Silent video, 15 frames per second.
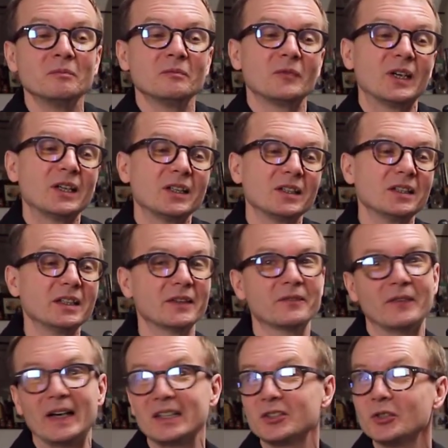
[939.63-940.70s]
Well,
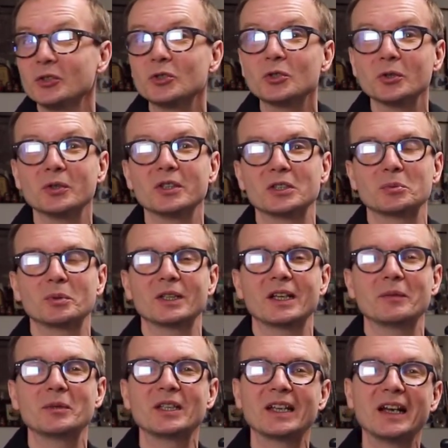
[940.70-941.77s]
if that's your choice, but
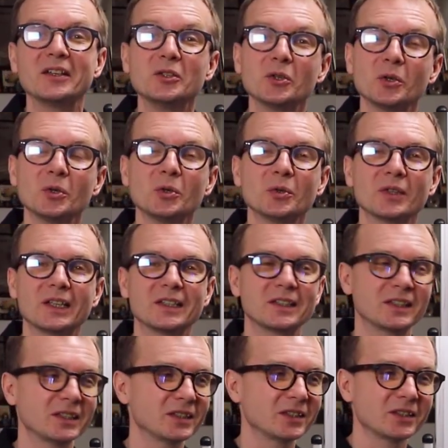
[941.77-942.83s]
I mean, I know
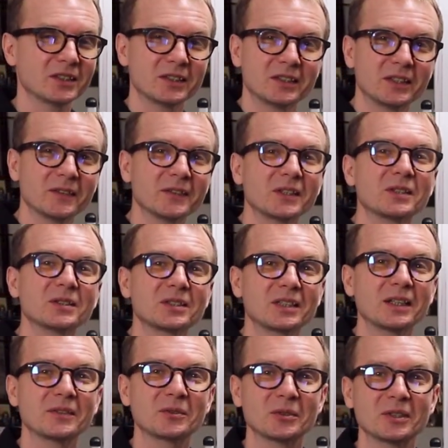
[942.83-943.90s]
that this is a difficult
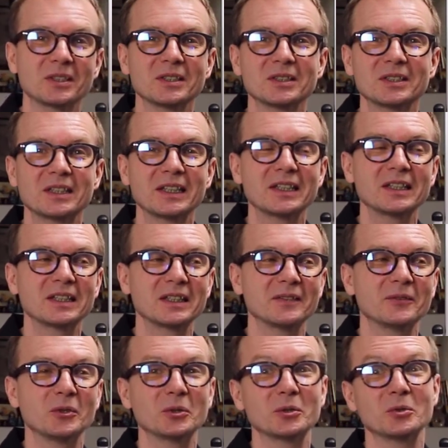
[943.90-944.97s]
stuff to understand
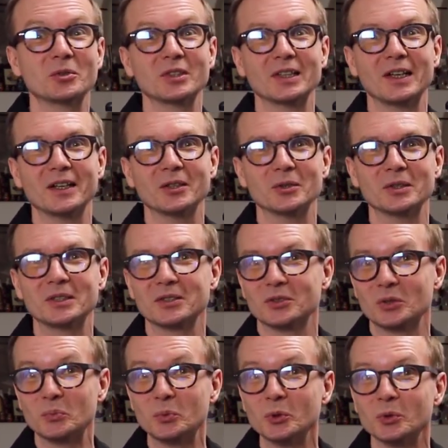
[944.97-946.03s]
if all you rely on is
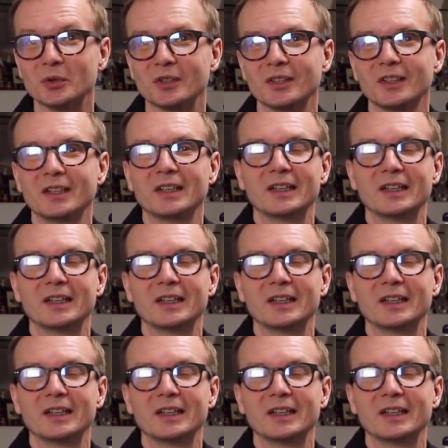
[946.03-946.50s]
the book,